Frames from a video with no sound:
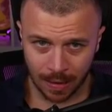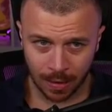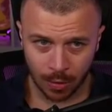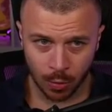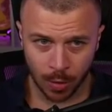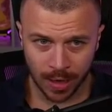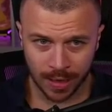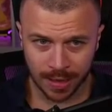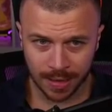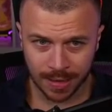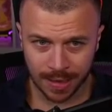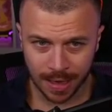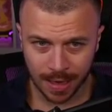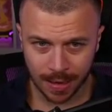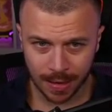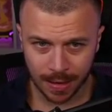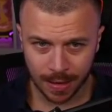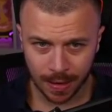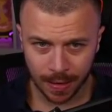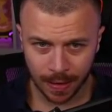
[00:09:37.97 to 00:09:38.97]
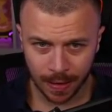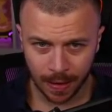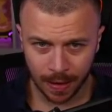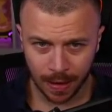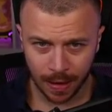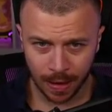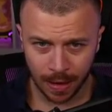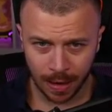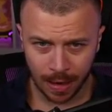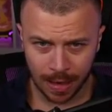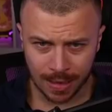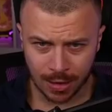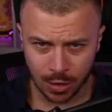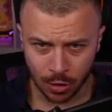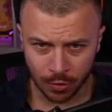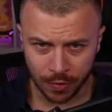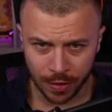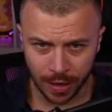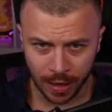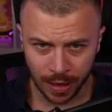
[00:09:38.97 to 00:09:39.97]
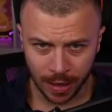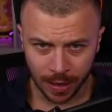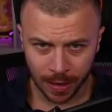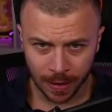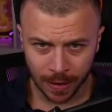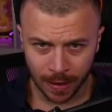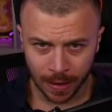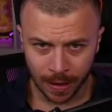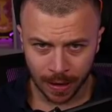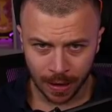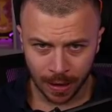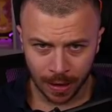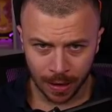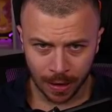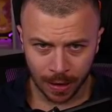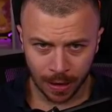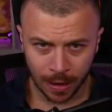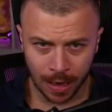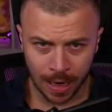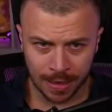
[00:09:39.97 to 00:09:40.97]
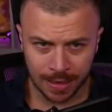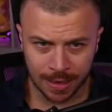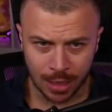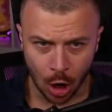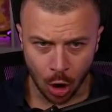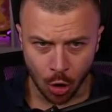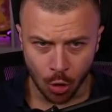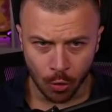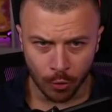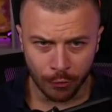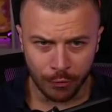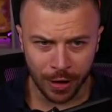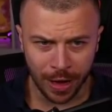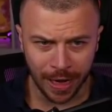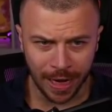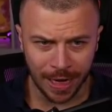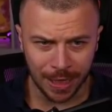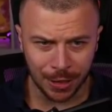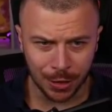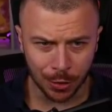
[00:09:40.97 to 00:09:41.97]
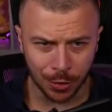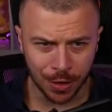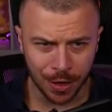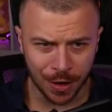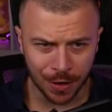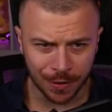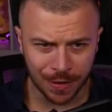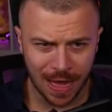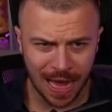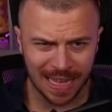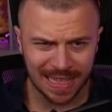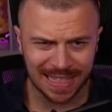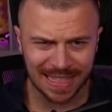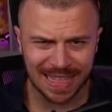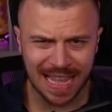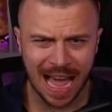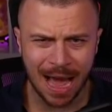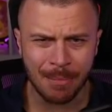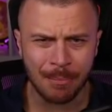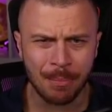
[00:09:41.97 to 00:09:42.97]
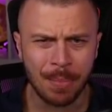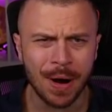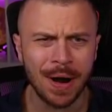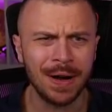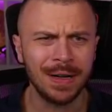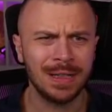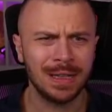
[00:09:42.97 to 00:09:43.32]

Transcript: Wait a second. Let's go, Vini. Let's go, Vini Junior That's number